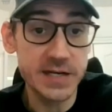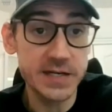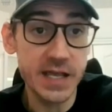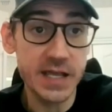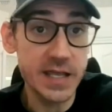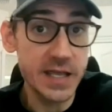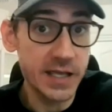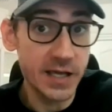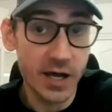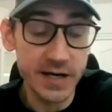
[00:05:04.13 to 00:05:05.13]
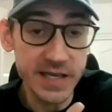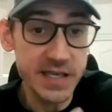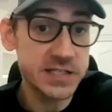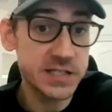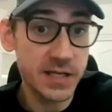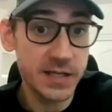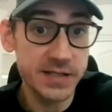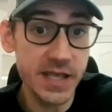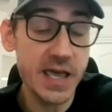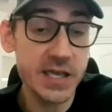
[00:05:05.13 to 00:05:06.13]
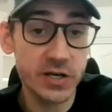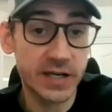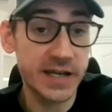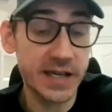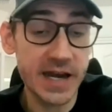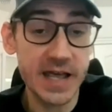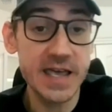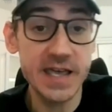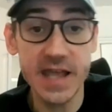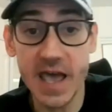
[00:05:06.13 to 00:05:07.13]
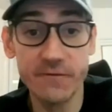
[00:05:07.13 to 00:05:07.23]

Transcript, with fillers: and on each day you're gonna kind of hit